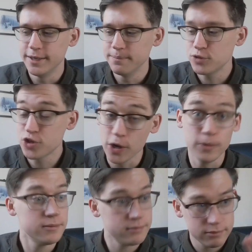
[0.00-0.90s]
So
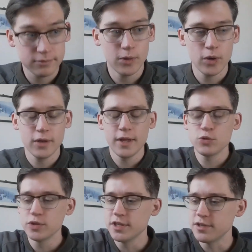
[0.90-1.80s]
that's
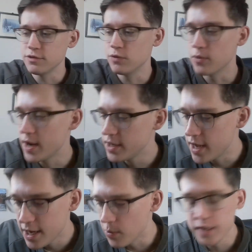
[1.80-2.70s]
what this is for, right?
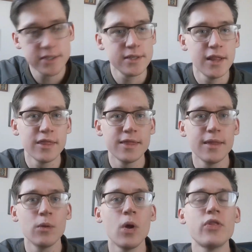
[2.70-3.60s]
Anyways,
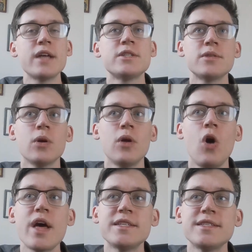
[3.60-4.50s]
that's
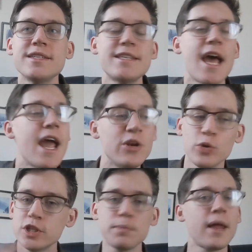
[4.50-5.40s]
to say and to
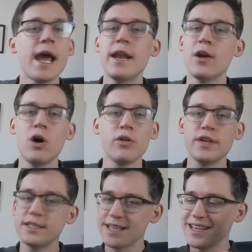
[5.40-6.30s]
explain and all
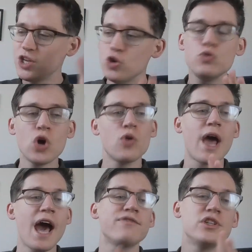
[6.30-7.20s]
this. You don't
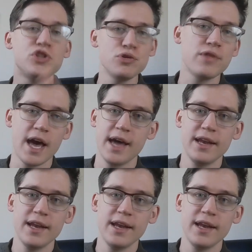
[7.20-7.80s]
have to do that.